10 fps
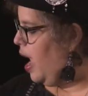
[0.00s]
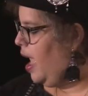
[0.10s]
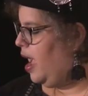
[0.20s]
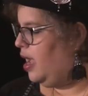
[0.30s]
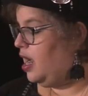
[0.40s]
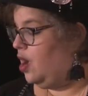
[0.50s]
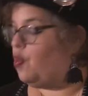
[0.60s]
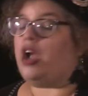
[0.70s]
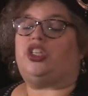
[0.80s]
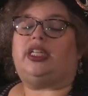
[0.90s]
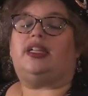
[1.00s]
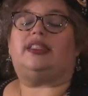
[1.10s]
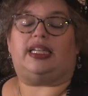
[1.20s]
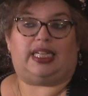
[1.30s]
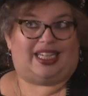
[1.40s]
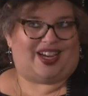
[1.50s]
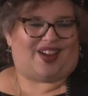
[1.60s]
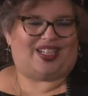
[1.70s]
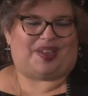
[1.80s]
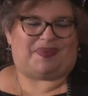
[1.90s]
And uh, Washington had sent
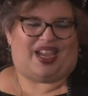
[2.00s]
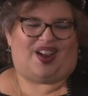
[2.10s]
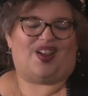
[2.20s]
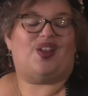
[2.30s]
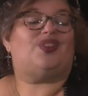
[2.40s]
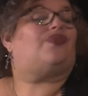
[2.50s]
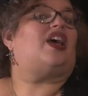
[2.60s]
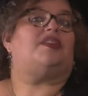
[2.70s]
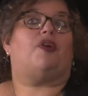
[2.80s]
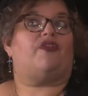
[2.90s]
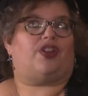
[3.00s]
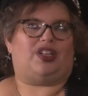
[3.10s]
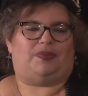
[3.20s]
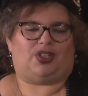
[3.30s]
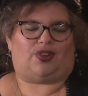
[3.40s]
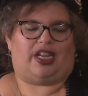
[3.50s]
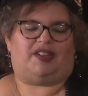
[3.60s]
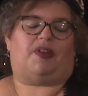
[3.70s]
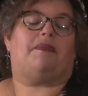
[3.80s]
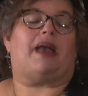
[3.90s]
dignitaries up there to find the perfect Christmas tree
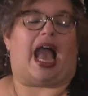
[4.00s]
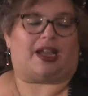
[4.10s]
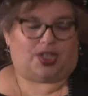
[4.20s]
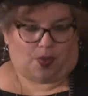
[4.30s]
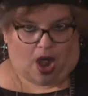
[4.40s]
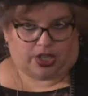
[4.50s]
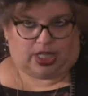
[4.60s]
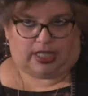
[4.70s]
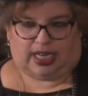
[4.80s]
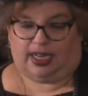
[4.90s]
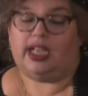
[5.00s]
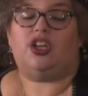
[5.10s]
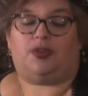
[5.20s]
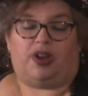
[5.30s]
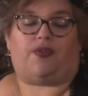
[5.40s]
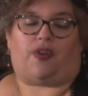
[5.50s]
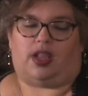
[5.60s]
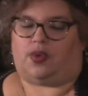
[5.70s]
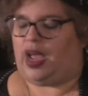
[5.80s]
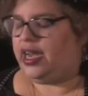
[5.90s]
to bring back to Washington to put in front
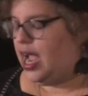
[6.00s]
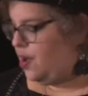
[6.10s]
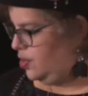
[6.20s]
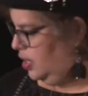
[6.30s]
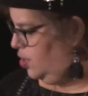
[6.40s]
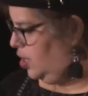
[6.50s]
of the White House. And